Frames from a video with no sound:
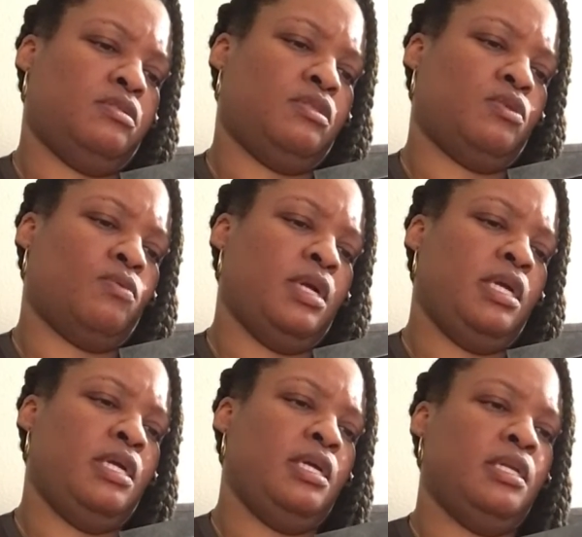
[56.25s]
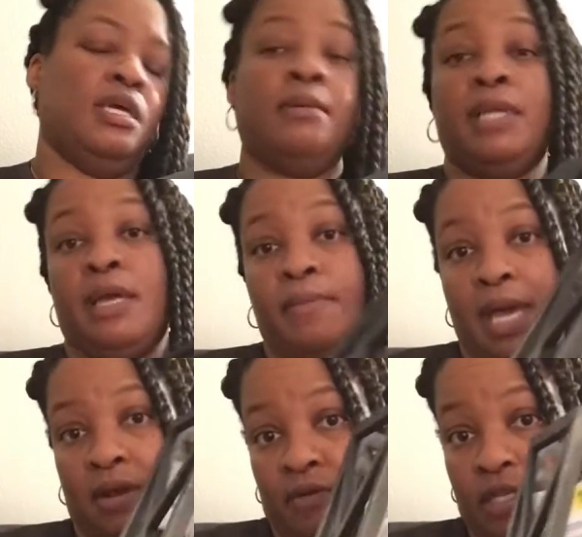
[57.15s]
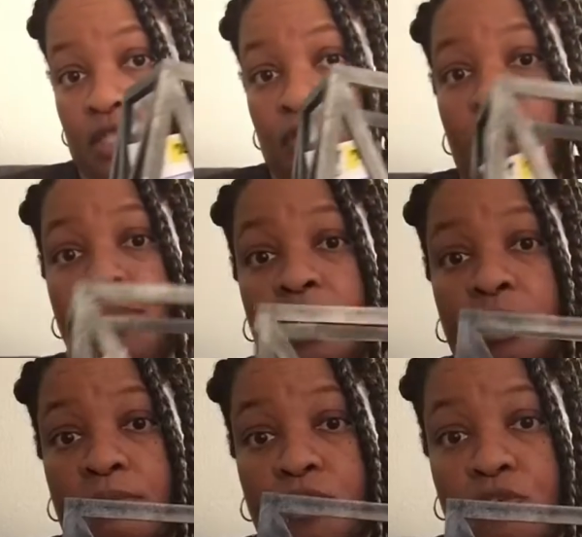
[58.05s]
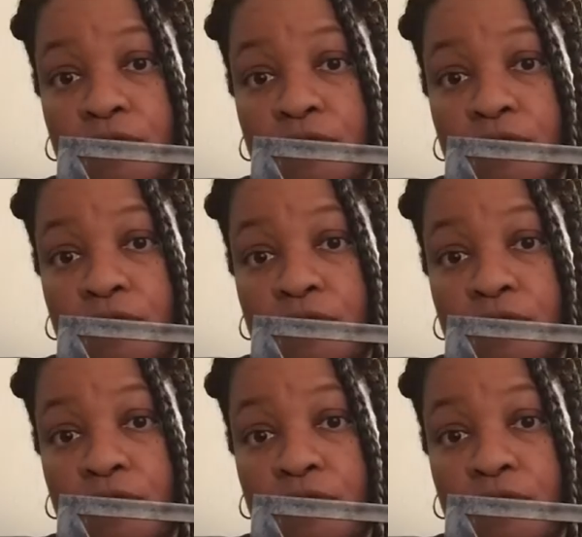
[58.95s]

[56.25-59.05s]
3 AA batteries. So I picked up 2 of